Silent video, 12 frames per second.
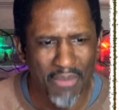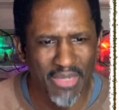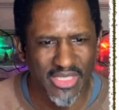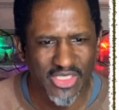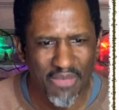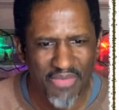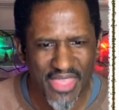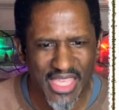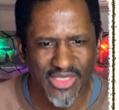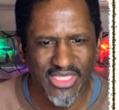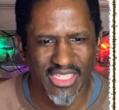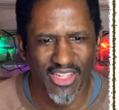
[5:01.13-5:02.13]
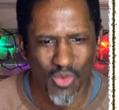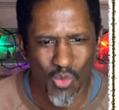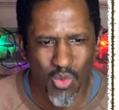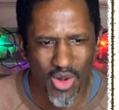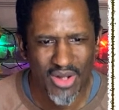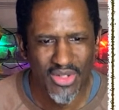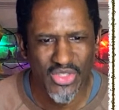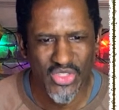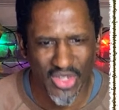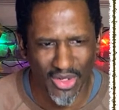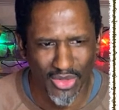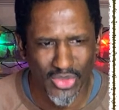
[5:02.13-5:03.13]
But something else here, word
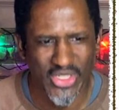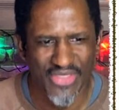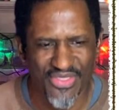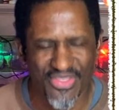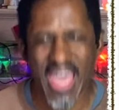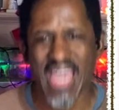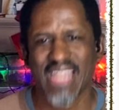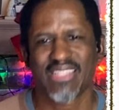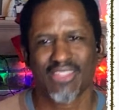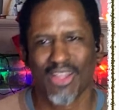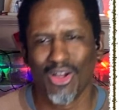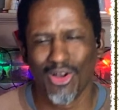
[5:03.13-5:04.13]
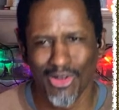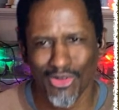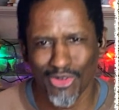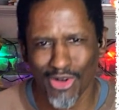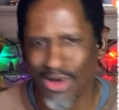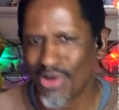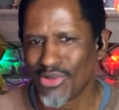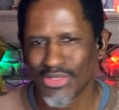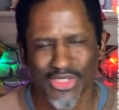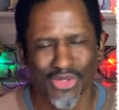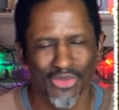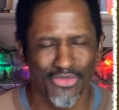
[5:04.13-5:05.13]
search. That's
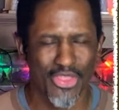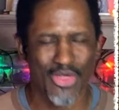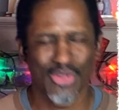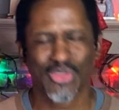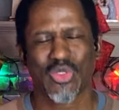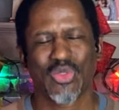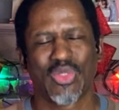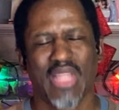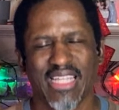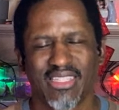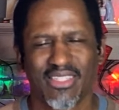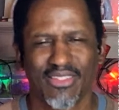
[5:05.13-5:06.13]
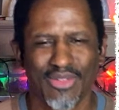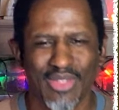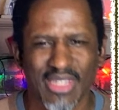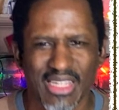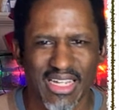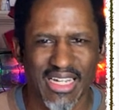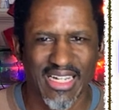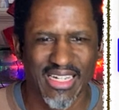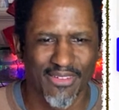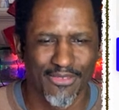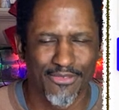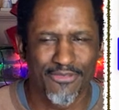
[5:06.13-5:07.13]
also for those who like to
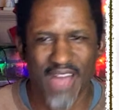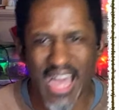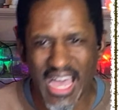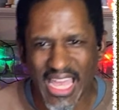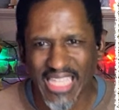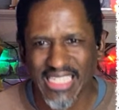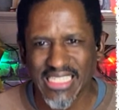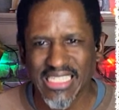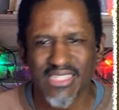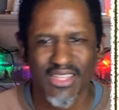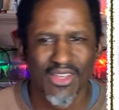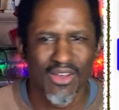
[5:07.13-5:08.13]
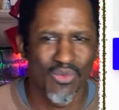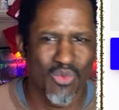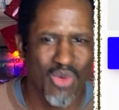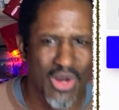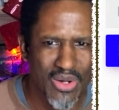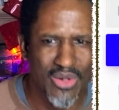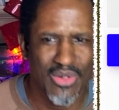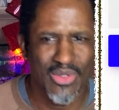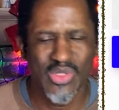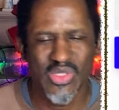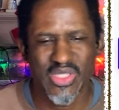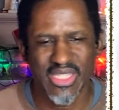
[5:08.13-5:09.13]
find
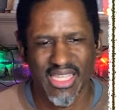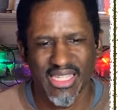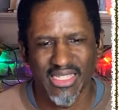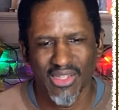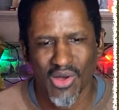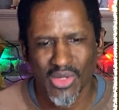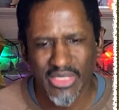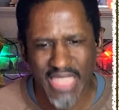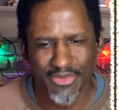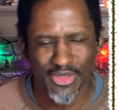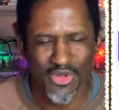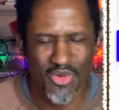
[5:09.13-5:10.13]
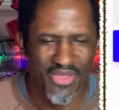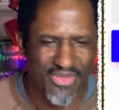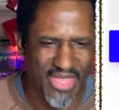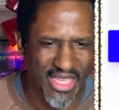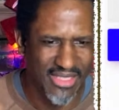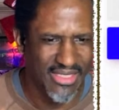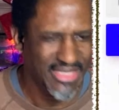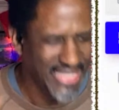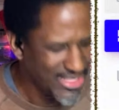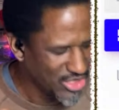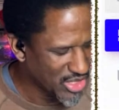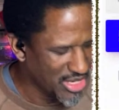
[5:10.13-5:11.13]
words and all types of great things.
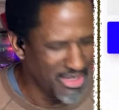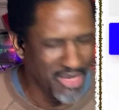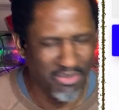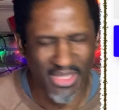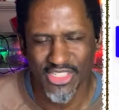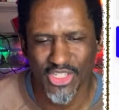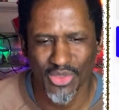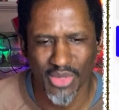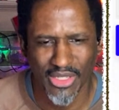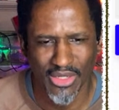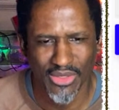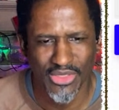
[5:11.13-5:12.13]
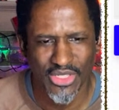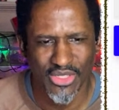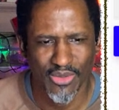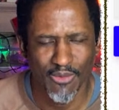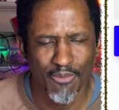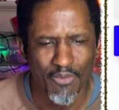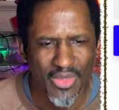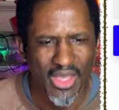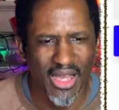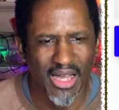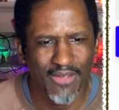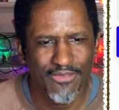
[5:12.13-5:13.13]
That's going to be the place you want to go to
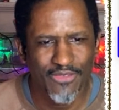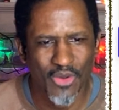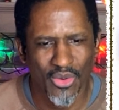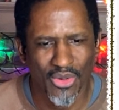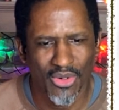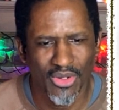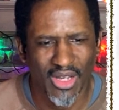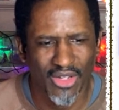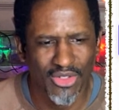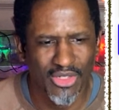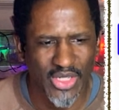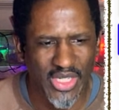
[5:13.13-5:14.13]
for a good